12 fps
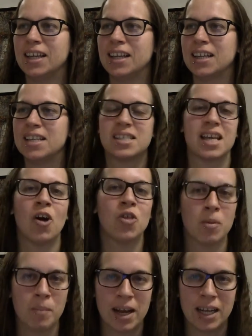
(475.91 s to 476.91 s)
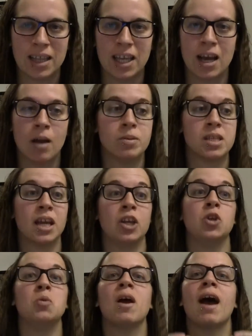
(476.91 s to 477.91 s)
sell them anything. I'm saying
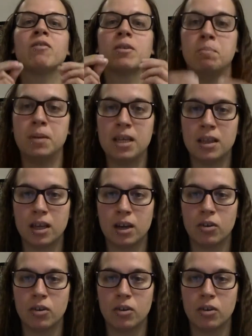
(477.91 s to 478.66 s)
you have to be there.